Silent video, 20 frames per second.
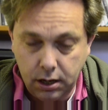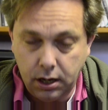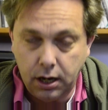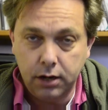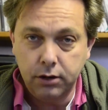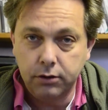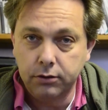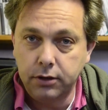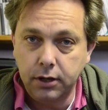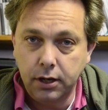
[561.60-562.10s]
I
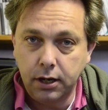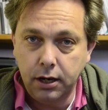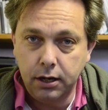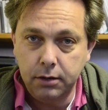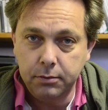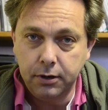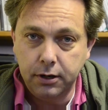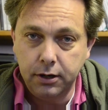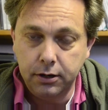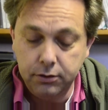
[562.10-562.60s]
don't think
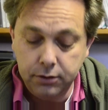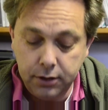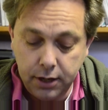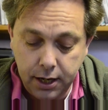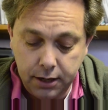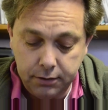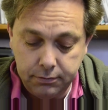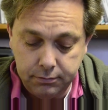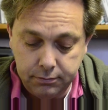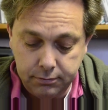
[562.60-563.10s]
anybody knew
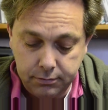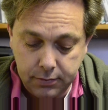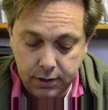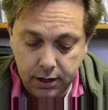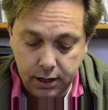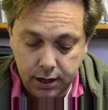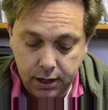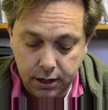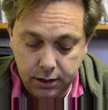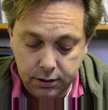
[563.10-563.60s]
that,
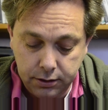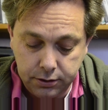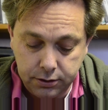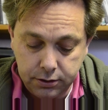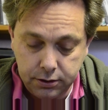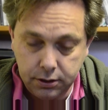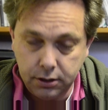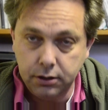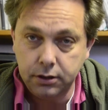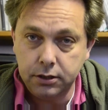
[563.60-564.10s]
and this
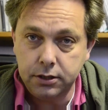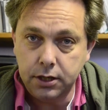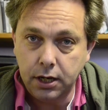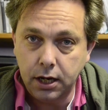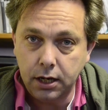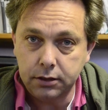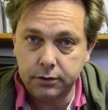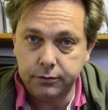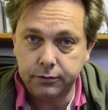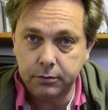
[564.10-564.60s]
is a good
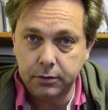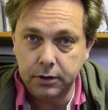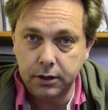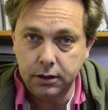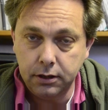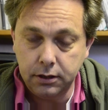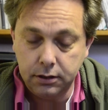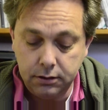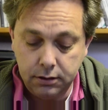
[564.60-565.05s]
chance for me